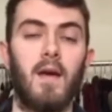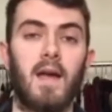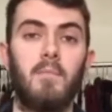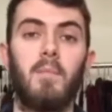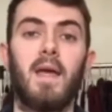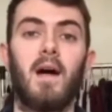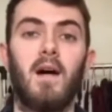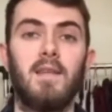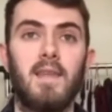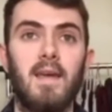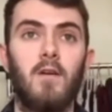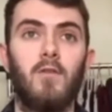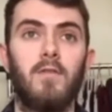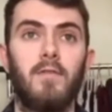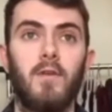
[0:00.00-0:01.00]
can be
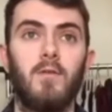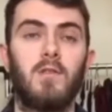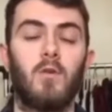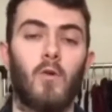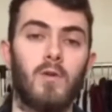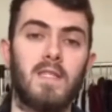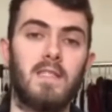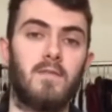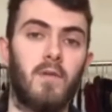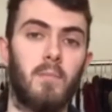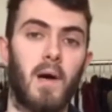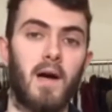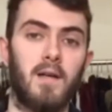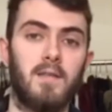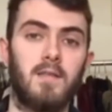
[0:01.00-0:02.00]
ideal food sources for
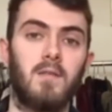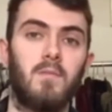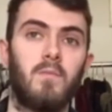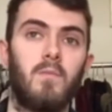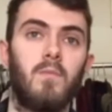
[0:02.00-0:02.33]
birds.